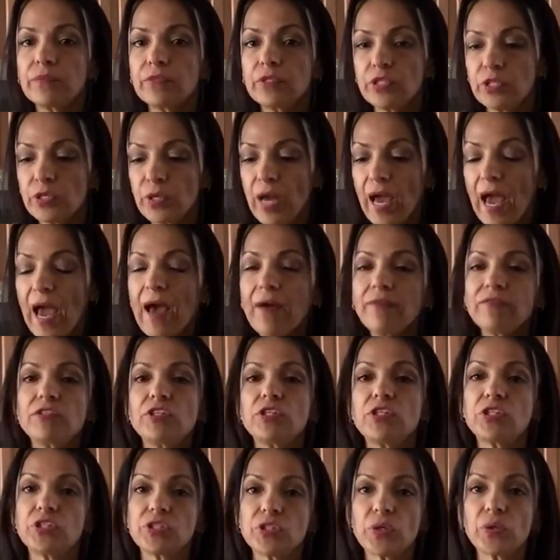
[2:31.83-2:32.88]
you have
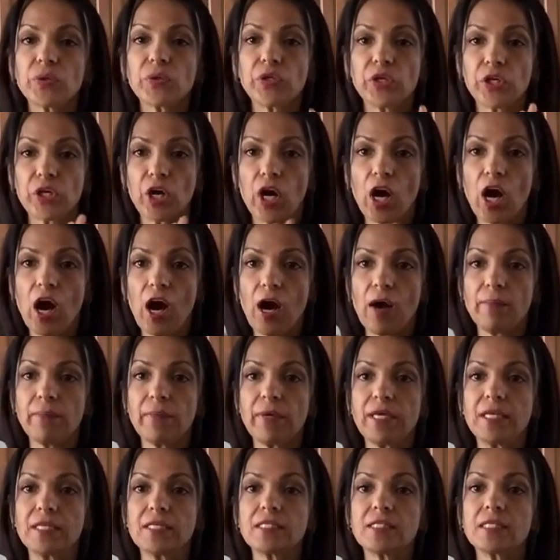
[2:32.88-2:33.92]
to soak your
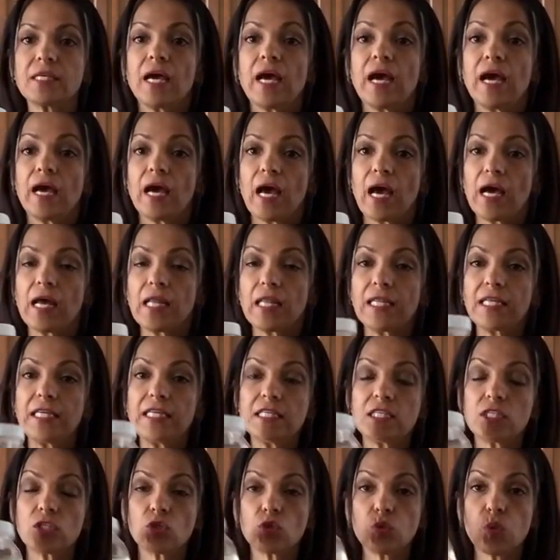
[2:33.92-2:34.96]
almonds at
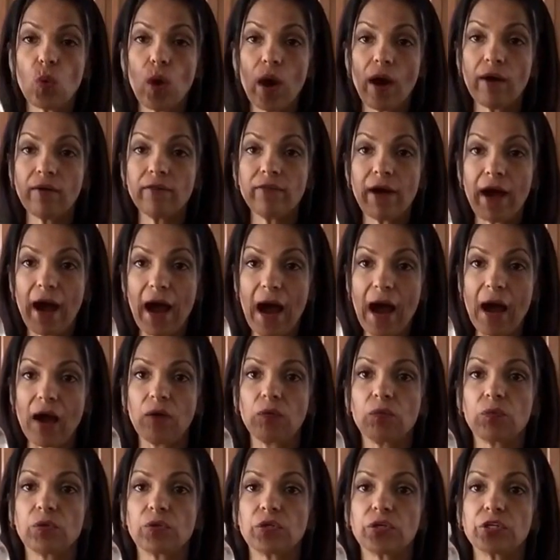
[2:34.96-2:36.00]
least 12
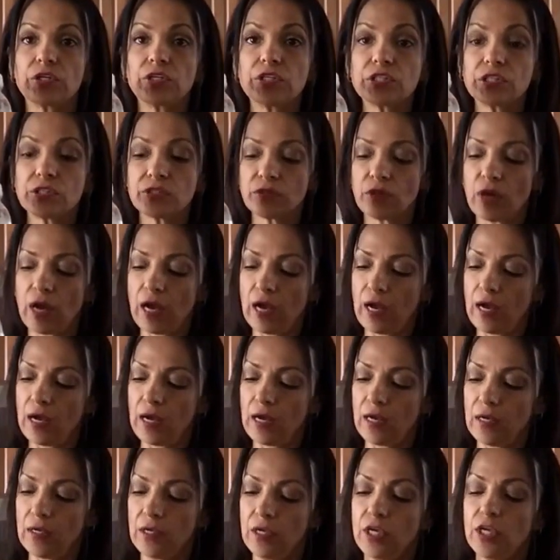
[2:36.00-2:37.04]
hours
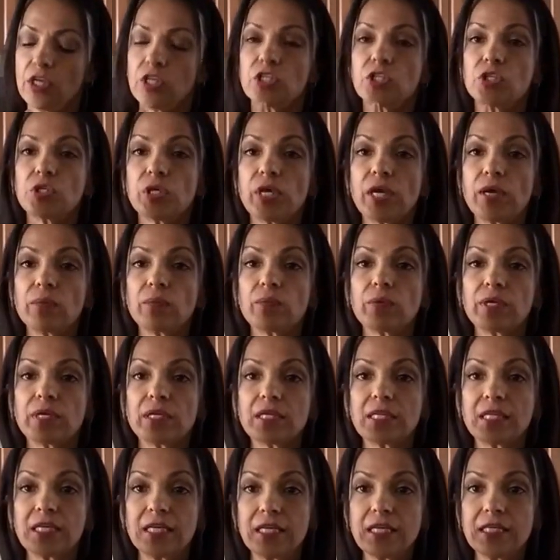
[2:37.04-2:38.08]
to get rid
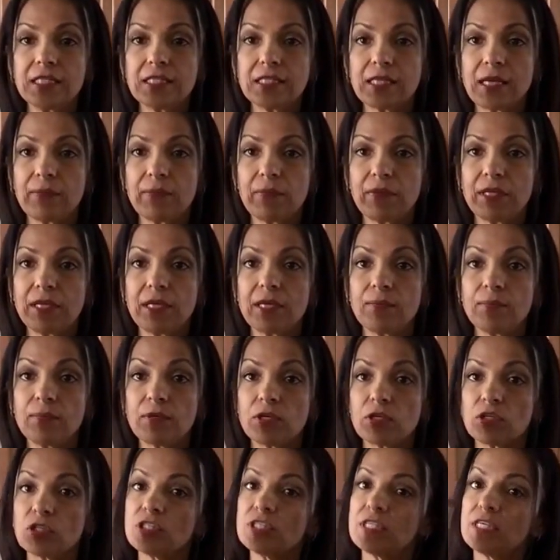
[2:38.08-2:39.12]
of the enzyme
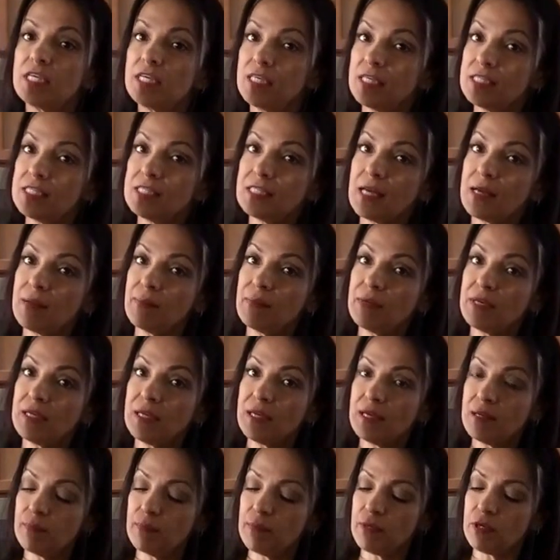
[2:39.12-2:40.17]
inhibitors. The enzyme
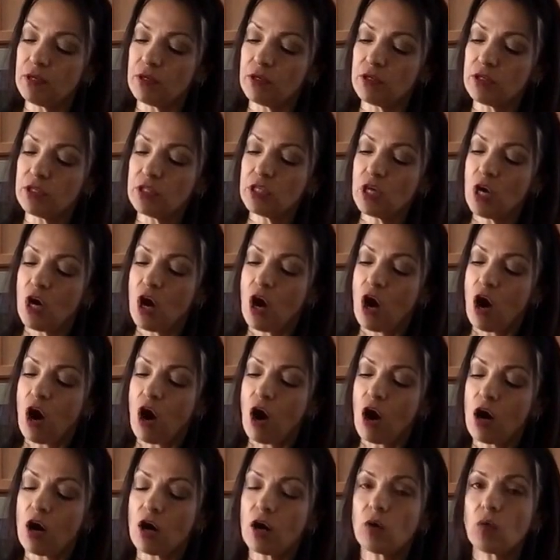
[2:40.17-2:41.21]
inhibitors
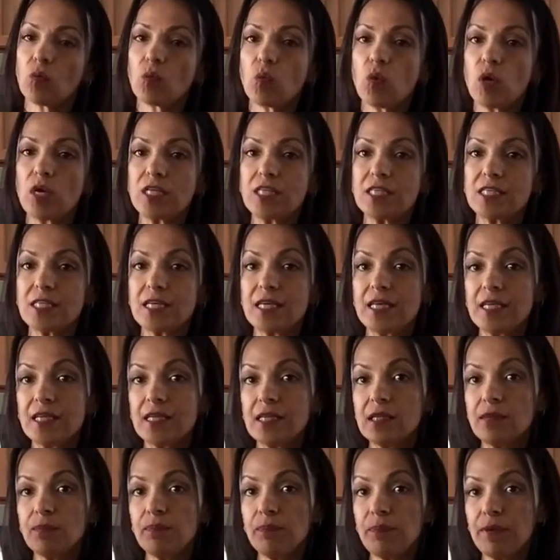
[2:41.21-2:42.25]
are what's in
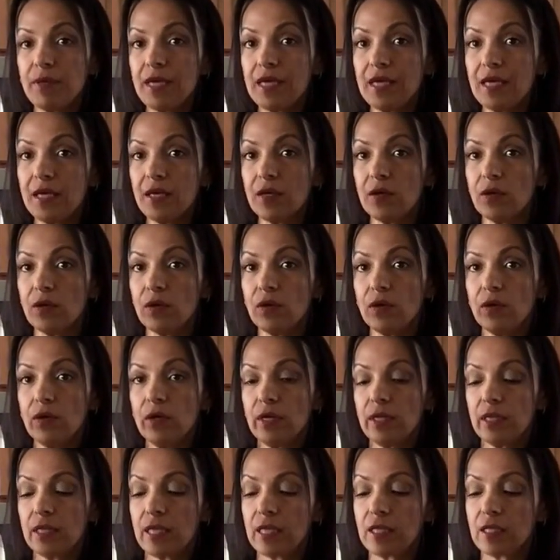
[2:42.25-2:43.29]
the peel
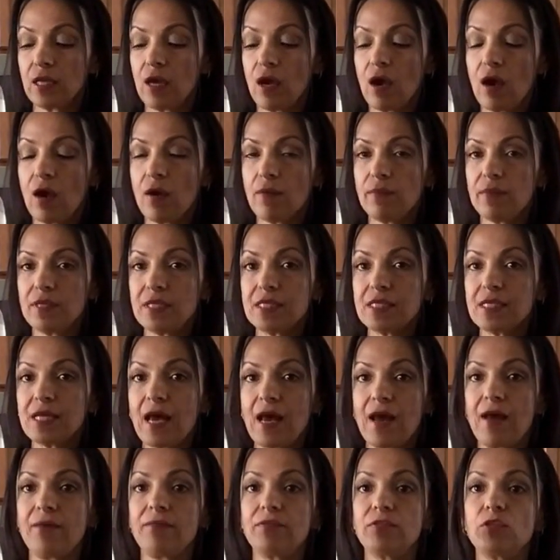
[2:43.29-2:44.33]
that the almonds
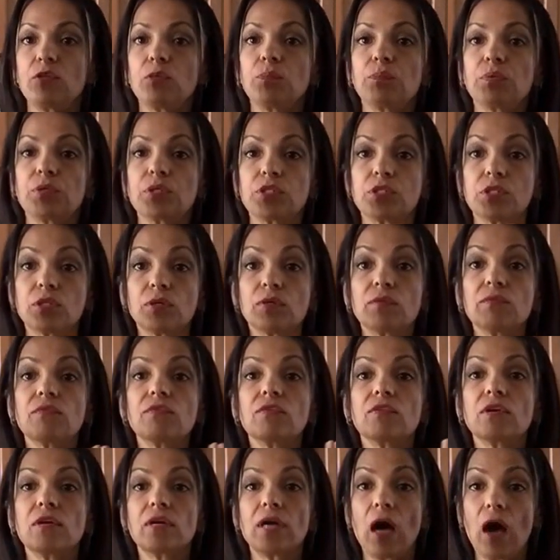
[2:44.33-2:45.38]
have to preserve
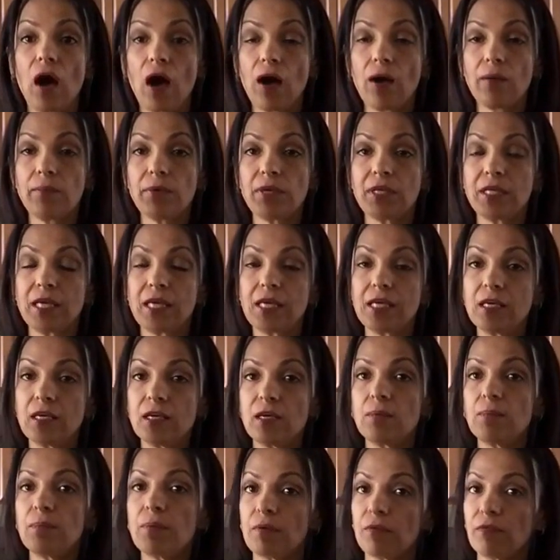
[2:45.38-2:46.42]
the almond and
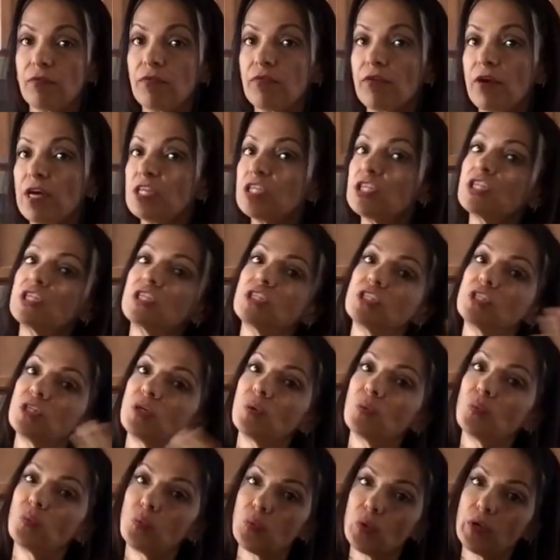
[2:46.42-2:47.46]
keep it fresh
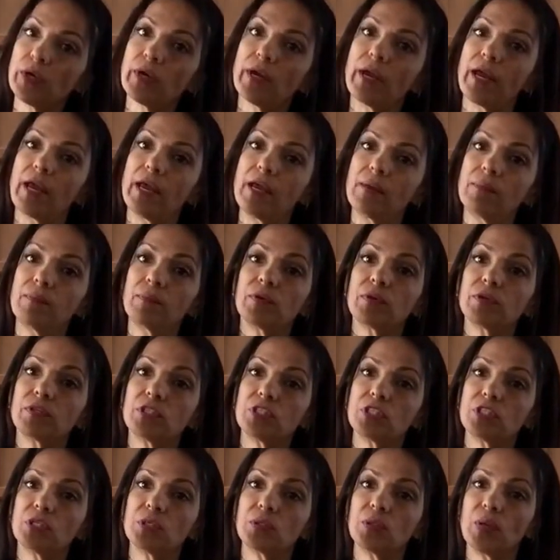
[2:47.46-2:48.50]
until we're able
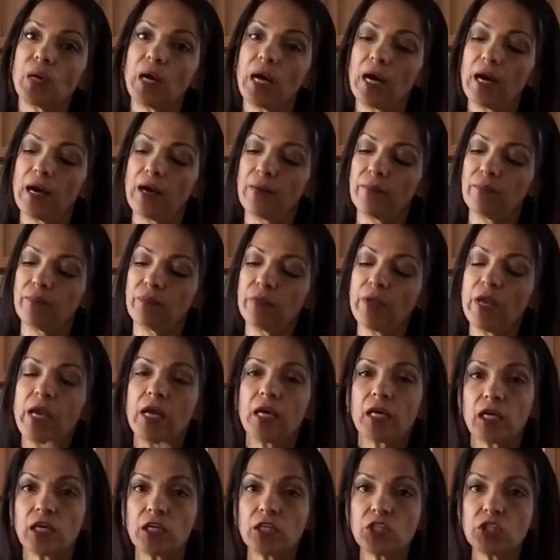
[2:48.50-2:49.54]
to
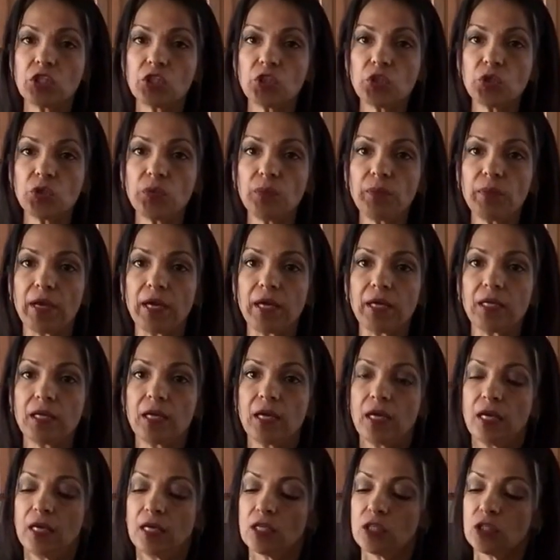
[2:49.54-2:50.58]
consume it.
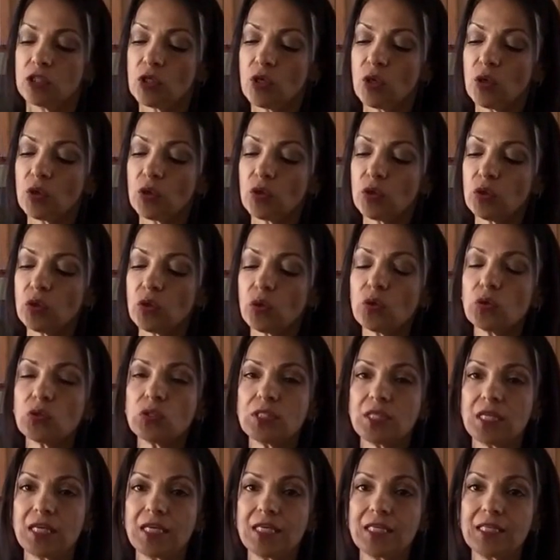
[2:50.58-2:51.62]
So those
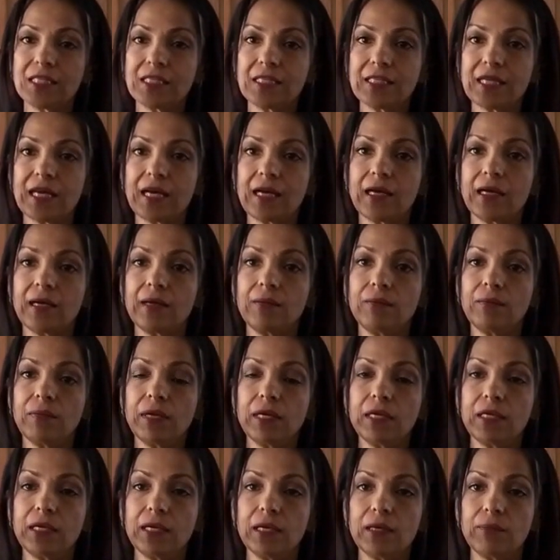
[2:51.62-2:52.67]
enzyme
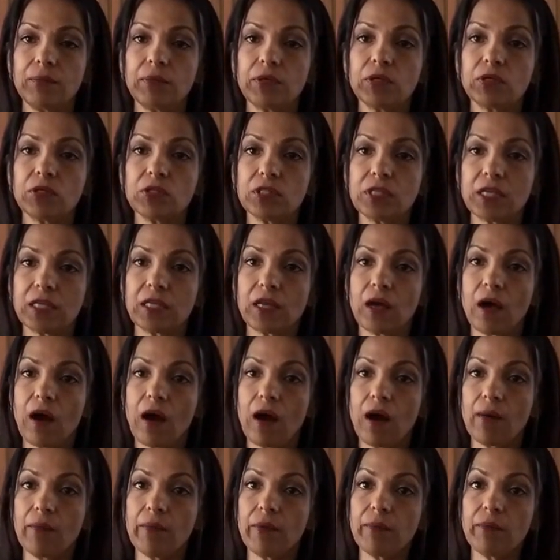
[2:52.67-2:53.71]
inhibitors that the
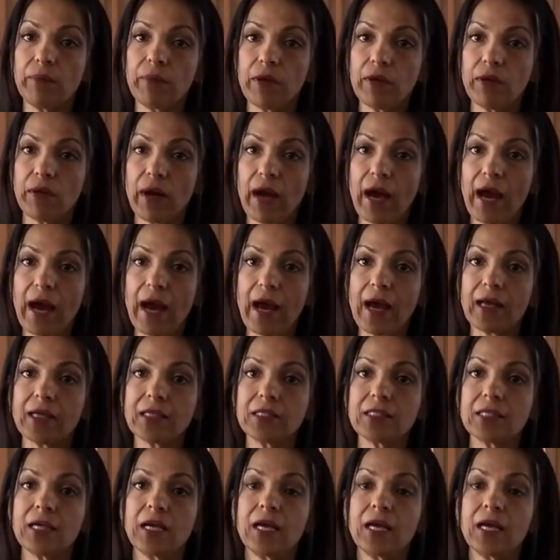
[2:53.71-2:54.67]
almond peel has